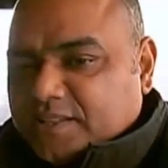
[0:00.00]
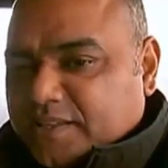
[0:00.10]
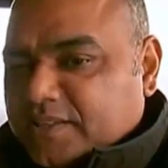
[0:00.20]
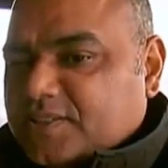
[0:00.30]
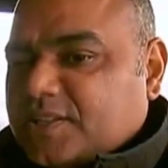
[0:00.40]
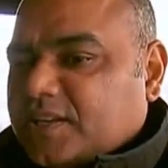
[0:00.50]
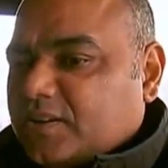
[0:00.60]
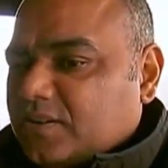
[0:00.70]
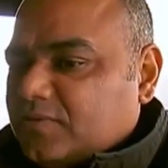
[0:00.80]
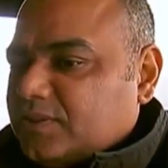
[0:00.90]
Look, I think
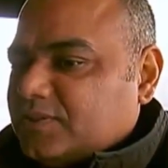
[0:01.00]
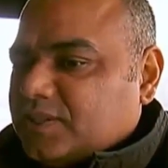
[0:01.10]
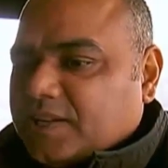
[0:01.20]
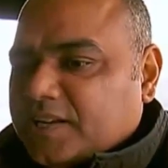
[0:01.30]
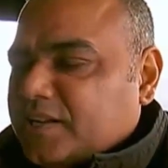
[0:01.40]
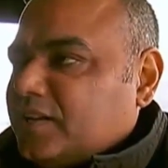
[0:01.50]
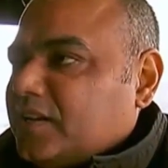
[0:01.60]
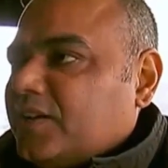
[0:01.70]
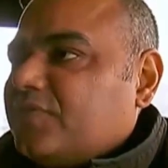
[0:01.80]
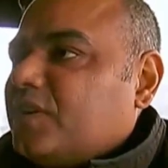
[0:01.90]
it's uh, always uh,
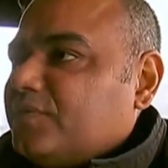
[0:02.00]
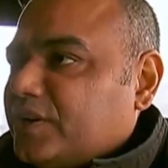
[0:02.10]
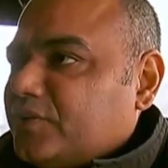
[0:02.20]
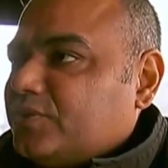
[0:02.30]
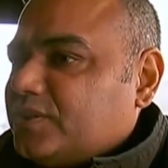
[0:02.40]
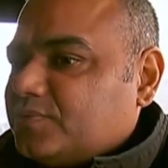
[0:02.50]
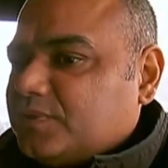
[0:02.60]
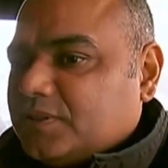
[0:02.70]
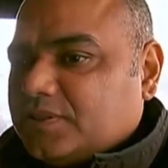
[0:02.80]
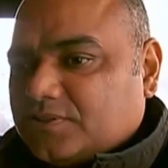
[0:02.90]
any life coming
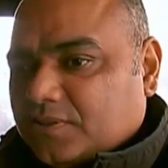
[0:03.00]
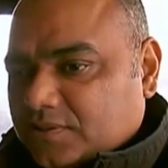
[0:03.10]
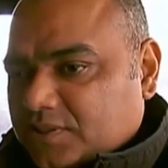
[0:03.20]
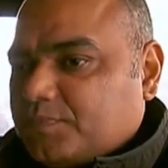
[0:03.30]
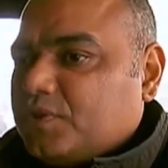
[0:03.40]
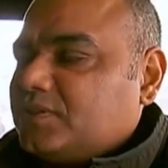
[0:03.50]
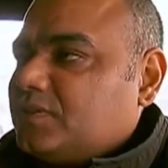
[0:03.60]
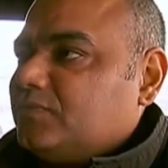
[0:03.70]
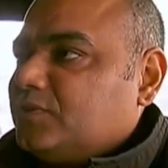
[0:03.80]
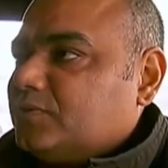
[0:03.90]
into this world is always
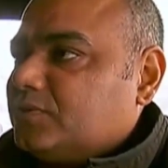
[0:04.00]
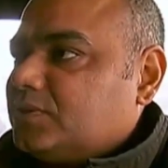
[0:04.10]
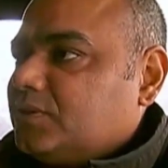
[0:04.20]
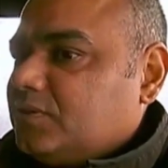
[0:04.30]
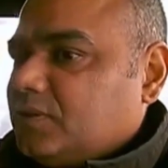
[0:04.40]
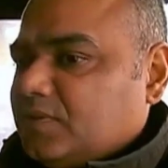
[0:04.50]
a positive news,